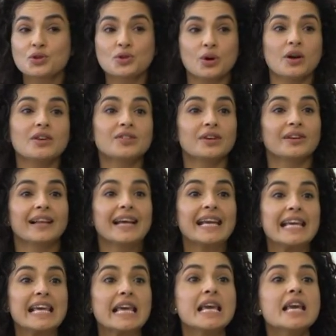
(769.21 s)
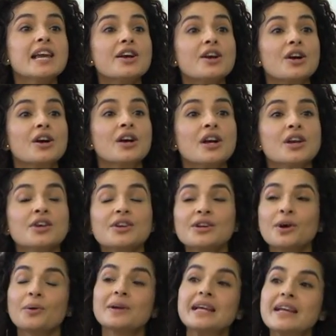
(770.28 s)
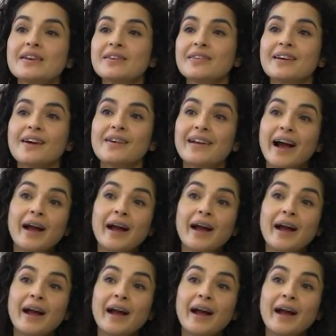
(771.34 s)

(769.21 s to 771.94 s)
jaws are like here, and here they are.